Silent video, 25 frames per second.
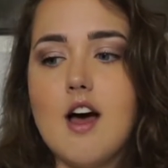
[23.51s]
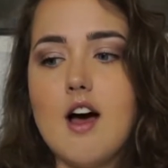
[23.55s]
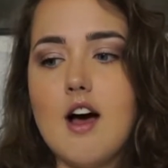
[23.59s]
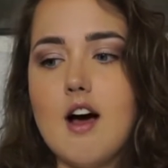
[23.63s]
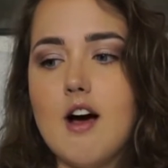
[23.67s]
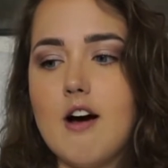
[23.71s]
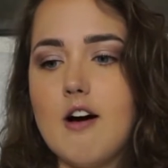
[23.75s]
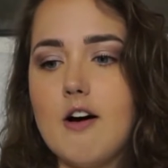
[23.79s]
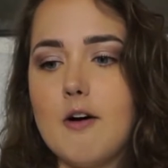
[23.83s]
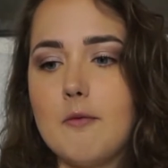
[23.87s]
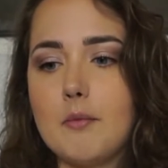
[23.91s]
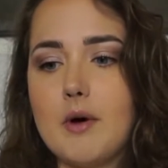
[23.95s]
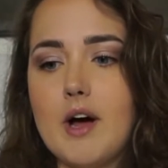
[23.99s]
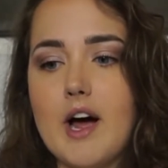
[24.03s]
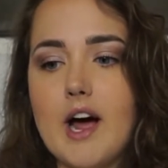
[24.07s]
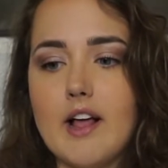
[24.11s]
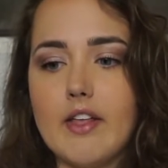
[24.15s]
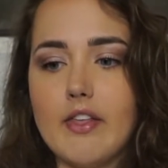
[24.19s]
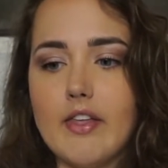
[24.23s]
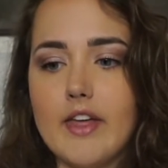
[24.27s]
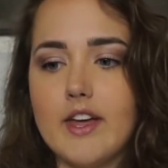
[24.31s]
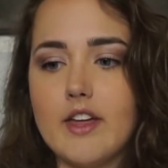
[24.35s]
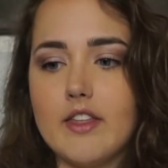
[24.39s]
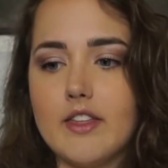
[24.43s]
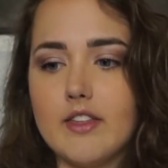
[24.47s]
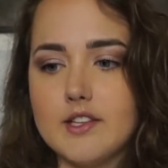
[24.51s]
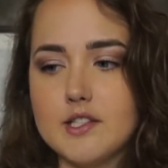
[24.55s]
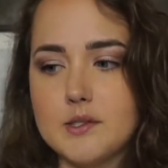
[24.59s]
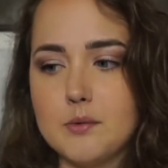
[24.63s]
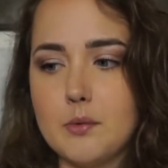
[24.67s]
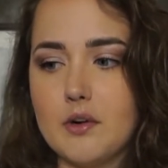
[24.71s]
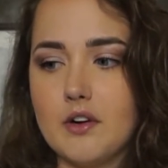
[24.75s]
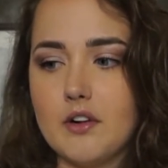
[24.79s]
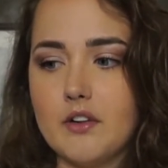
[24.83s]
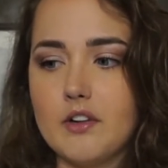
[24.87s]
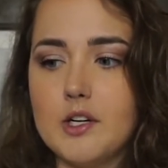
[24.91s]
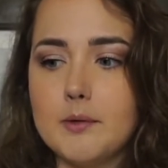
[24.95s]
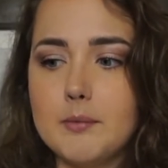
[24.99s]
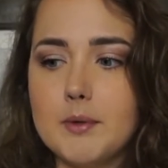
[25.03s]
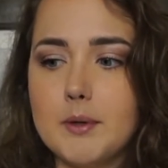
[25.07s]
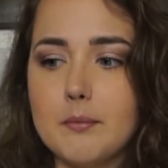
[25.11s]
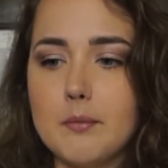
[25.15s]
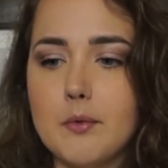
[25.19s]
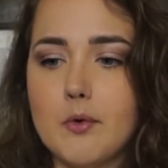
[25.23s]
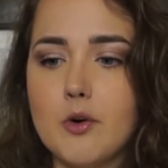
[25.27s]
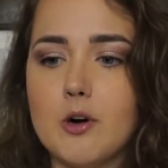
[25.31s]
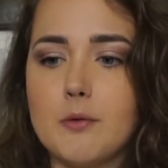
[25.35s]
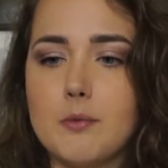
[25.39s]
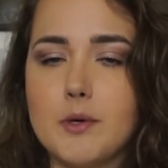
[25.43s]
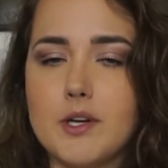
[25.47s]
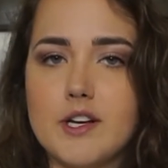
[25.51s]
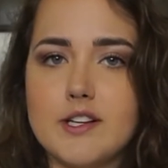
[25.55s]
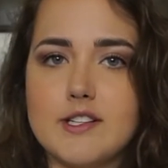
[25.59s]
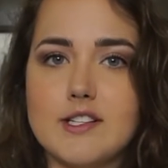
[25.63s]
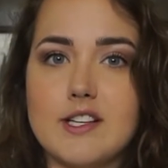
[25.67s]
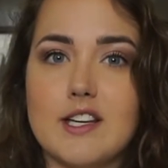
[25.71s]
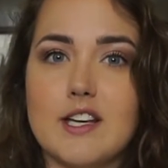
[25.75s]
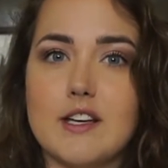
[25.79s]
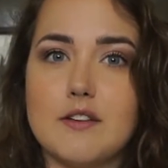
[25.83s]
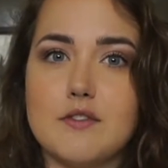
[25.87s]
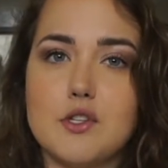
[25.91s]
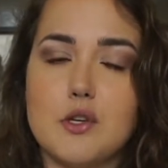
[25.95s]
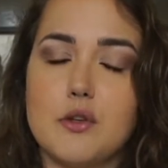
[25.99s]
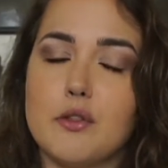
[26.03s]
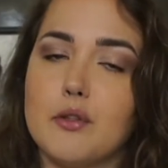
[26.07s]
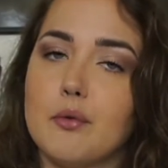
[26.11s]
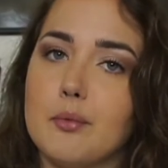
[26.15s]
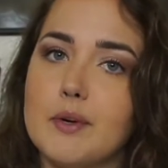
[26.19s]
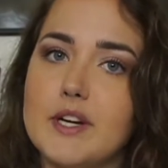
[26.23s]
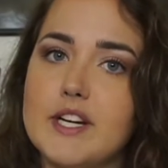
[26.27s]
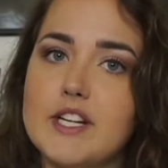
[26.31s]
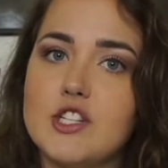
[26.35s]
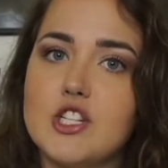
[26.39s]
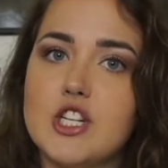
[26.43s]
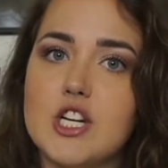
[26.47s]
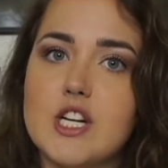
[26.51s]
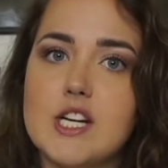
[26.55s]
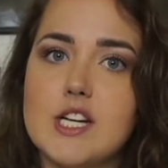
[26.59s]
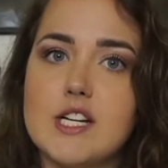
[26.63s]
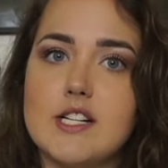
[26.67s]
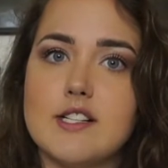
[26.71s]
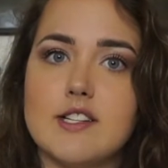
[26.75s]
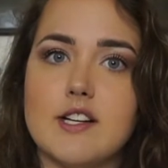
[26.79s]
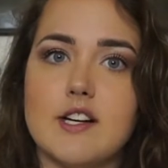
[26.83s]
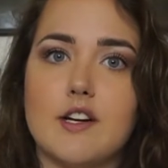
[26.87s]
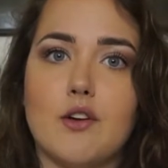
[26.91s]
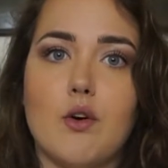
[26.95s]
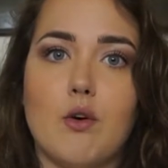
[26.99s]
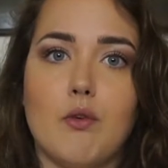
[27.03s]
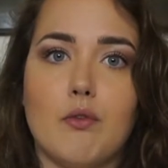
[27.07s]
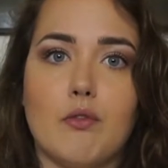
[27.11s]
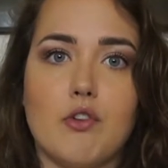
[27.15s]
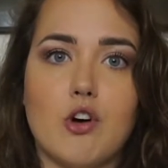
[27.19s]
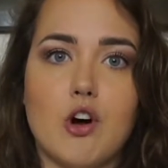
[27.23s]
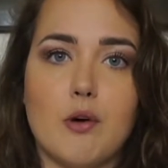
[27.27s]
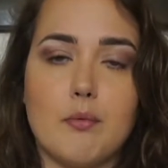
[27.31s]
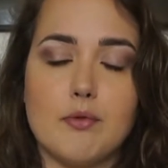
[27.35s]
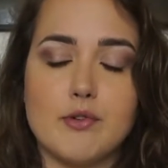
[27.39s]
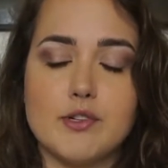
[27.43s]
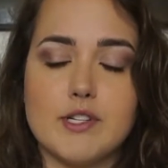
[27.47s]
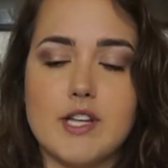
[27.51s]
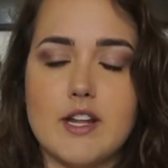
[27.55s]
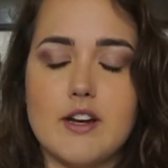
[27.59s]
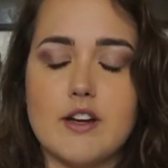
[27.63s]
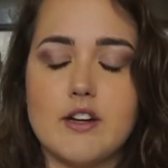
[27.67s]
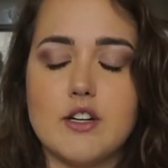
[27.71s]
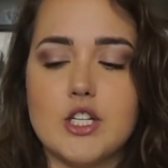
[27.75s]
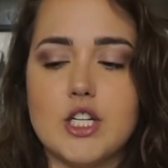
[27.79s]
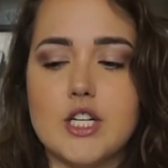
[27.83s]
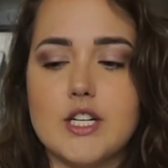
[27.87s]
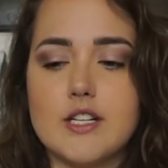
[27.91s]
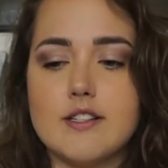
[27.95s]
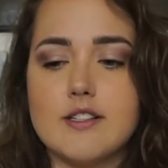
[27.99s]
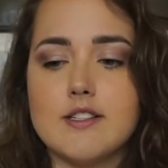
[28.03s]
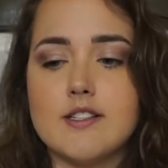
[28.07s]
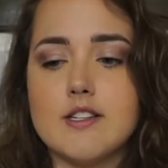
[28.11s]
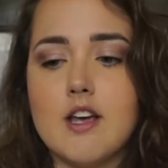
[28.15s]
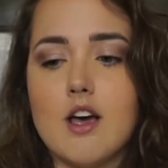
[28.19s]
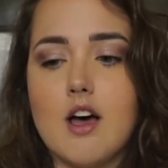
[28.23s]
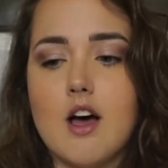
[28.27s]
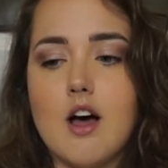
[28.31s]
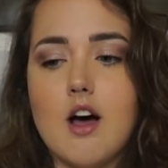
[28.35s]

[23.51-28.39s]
I like this one a little bit more because it gives you the regions and overall percentages.